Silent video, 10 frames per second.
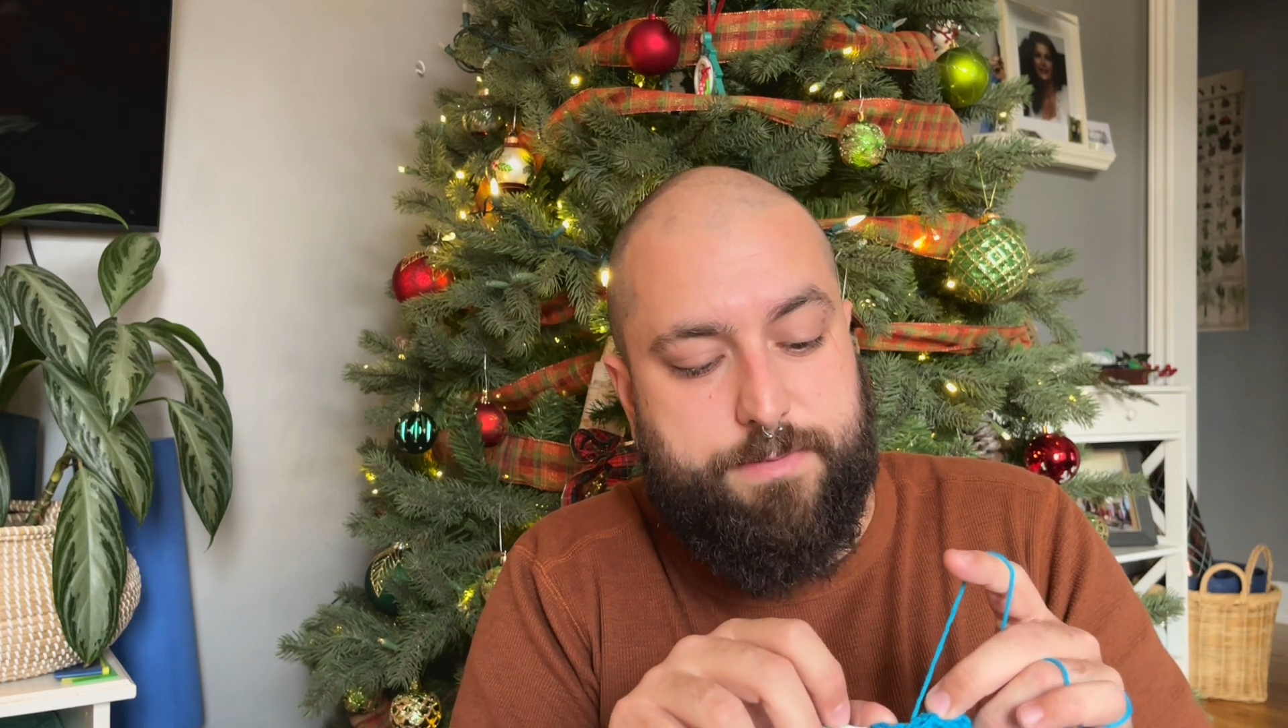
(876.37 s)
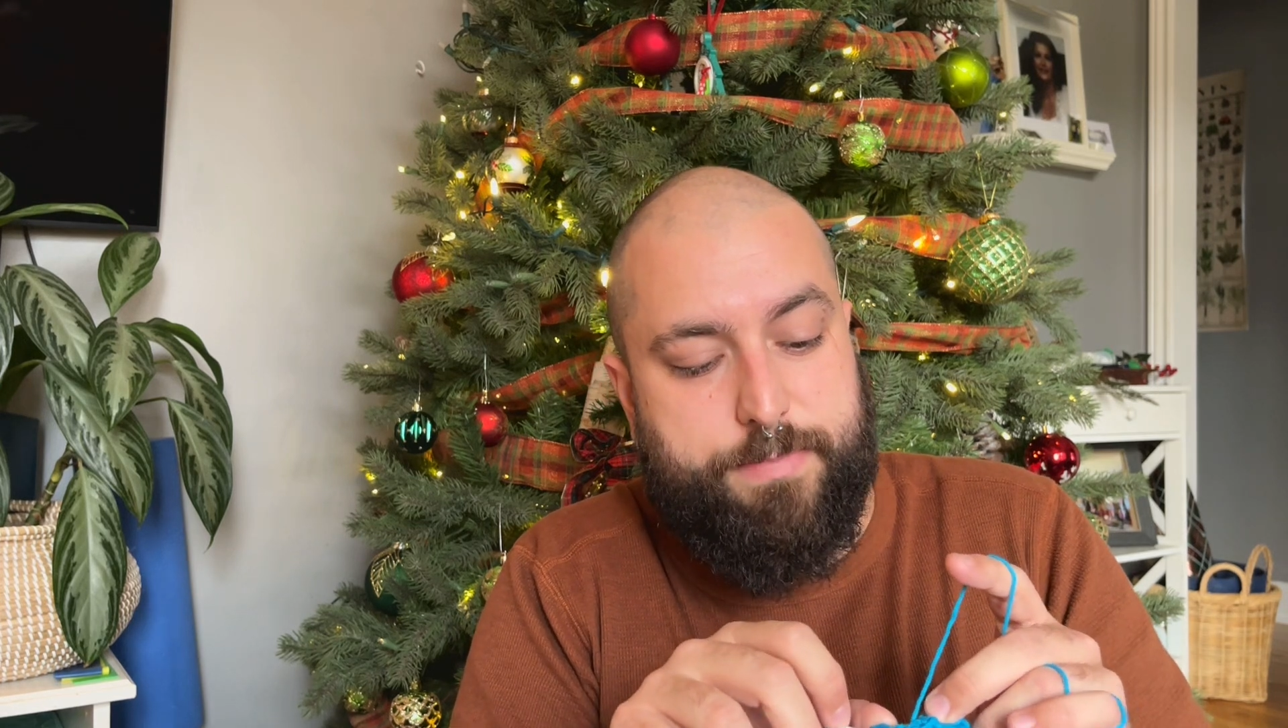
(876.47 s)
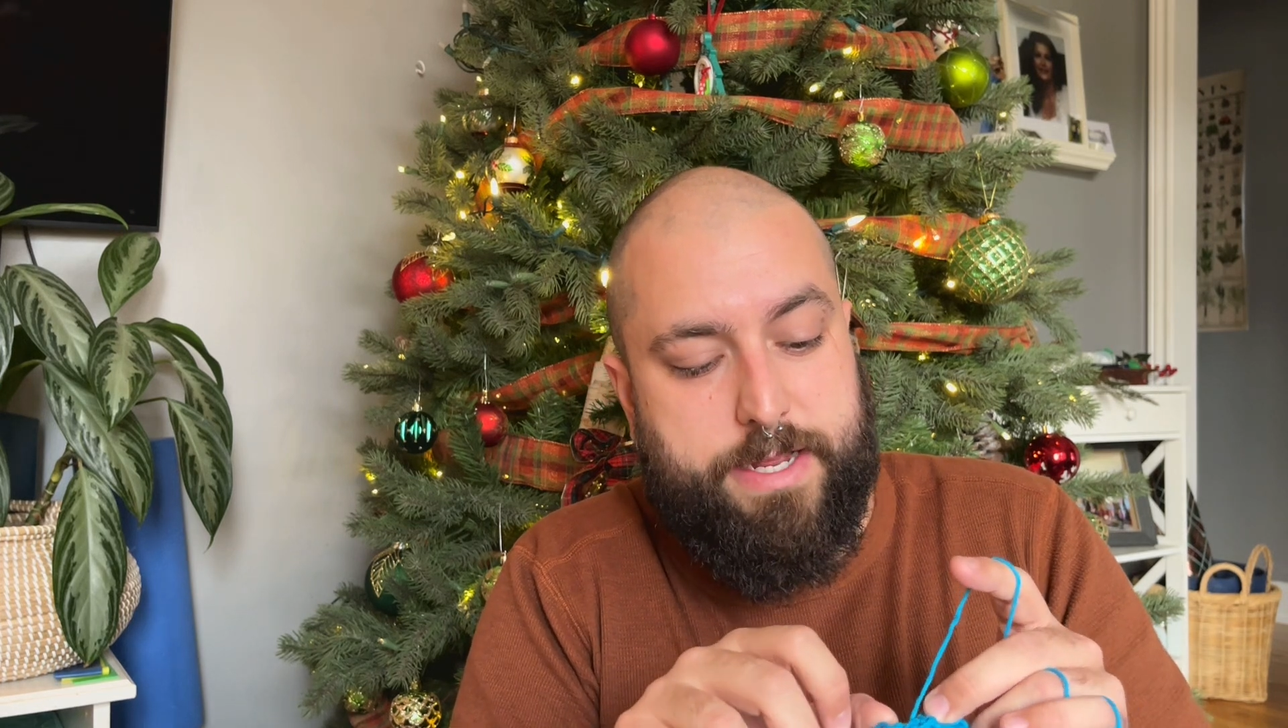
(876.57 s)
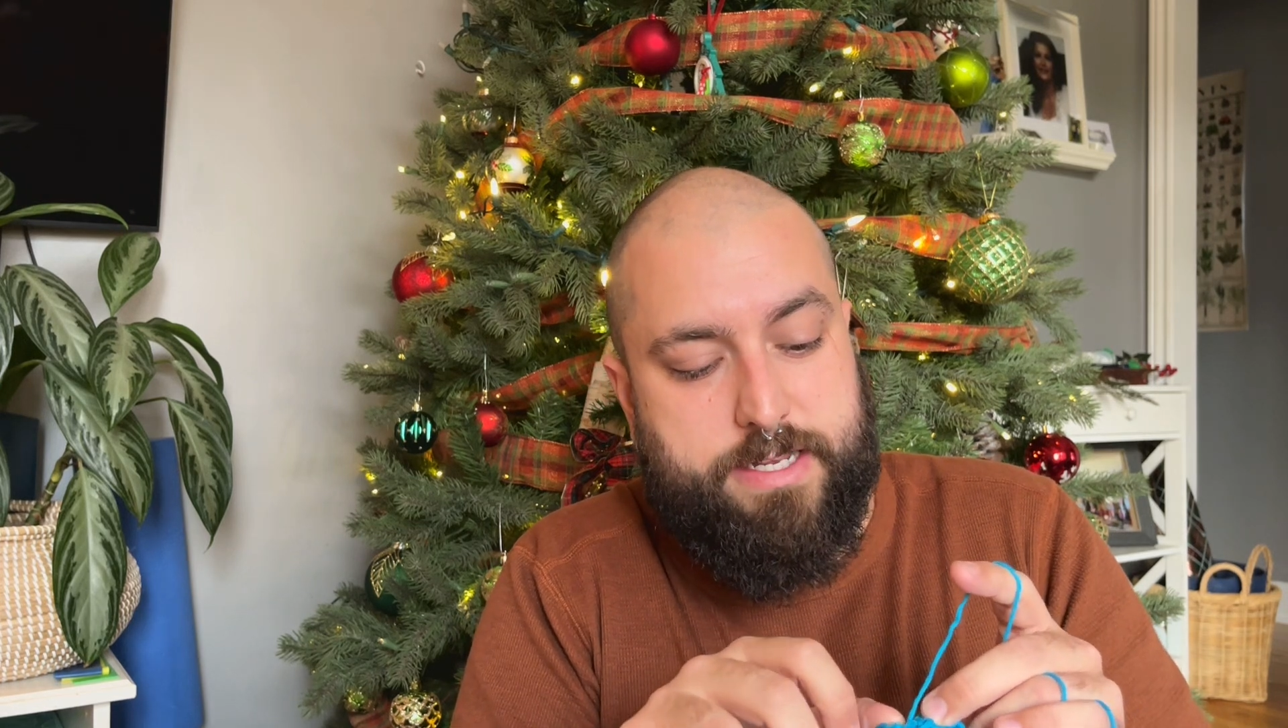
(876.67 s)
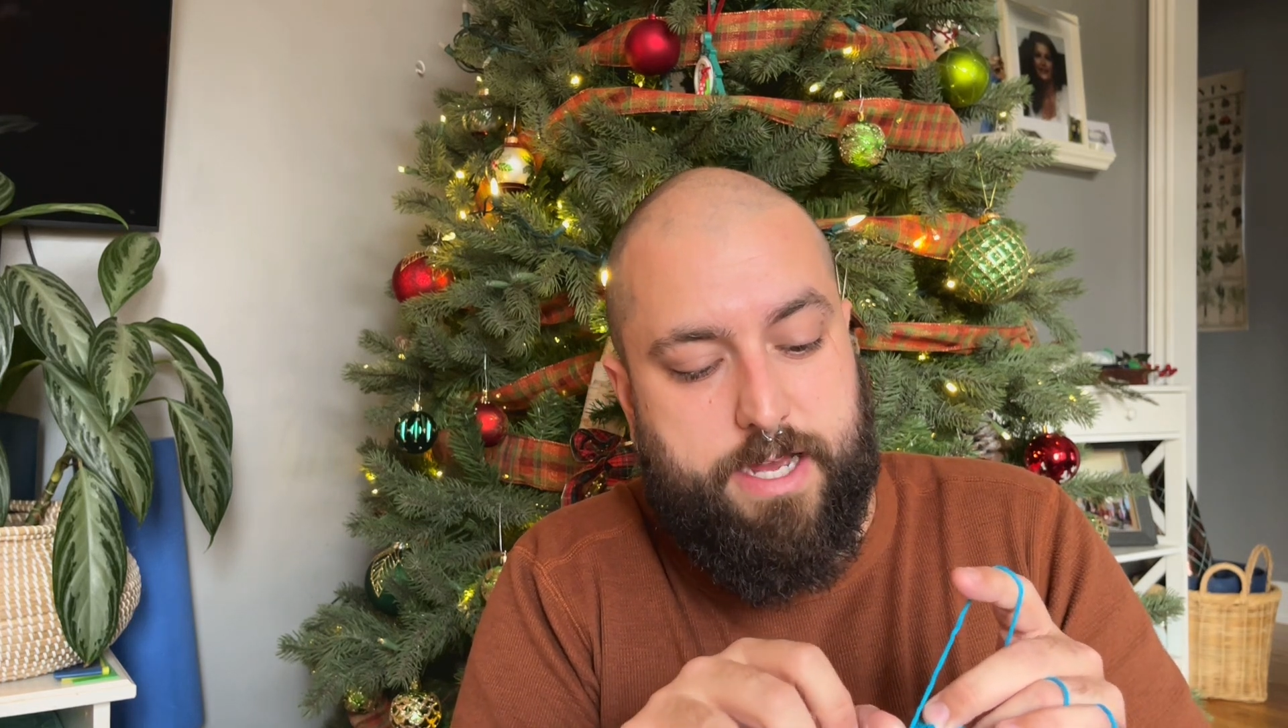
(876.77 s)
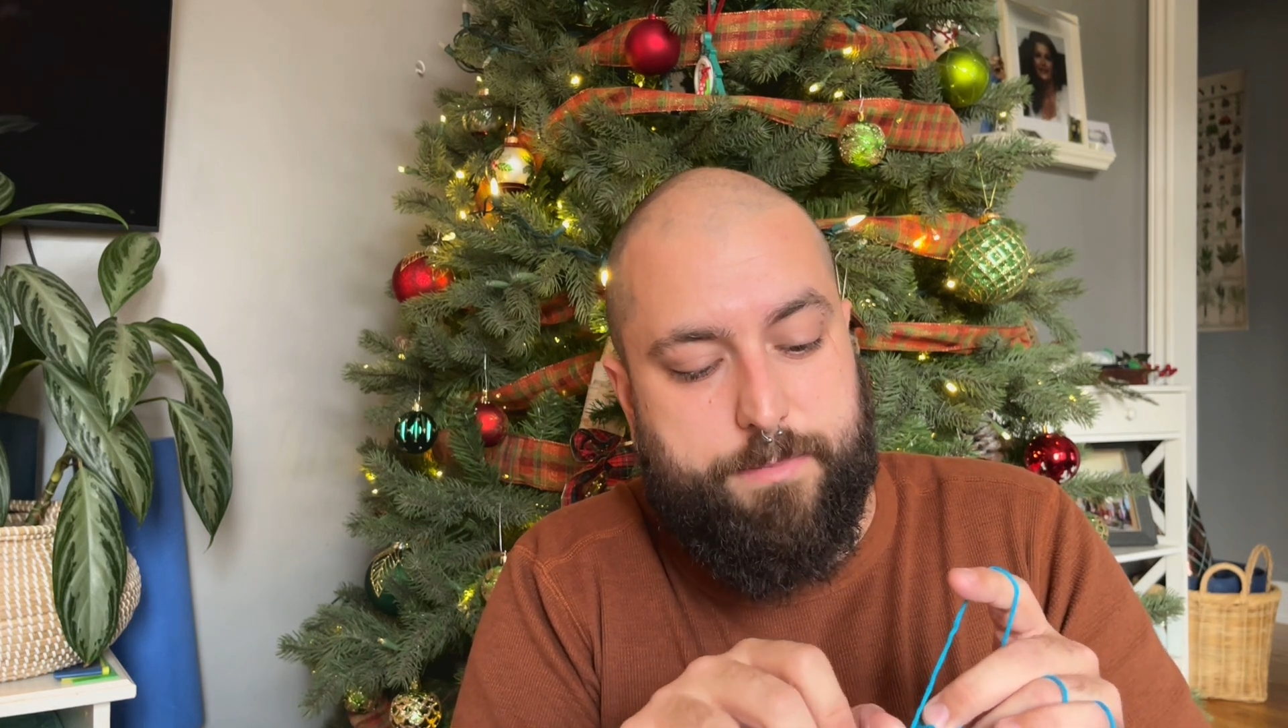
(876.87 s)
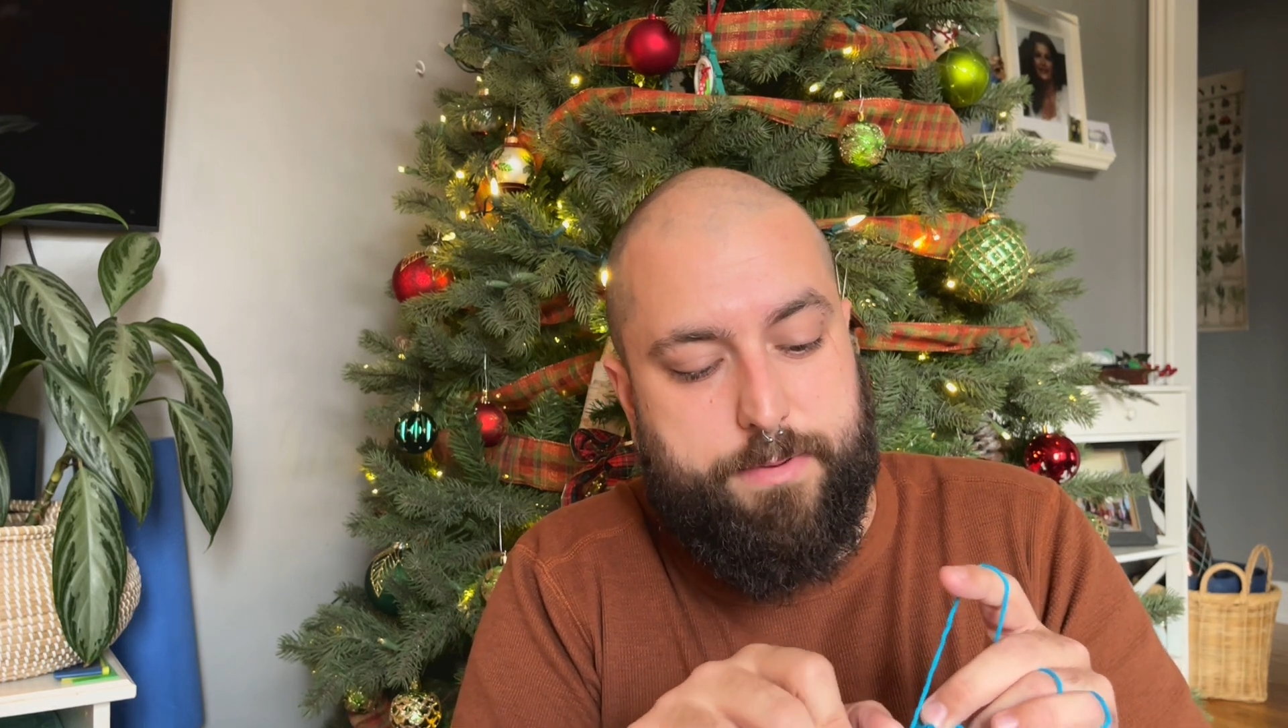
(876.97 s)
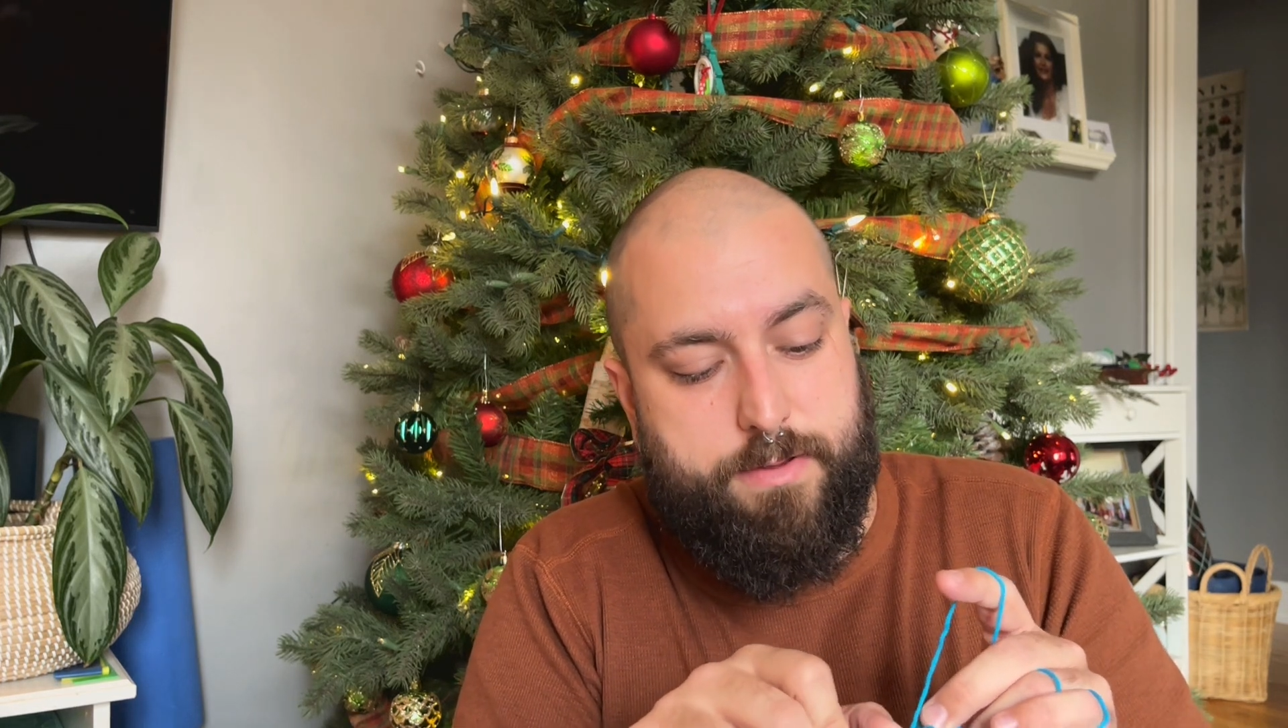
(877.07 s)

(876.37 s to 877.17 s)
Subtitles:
picked up,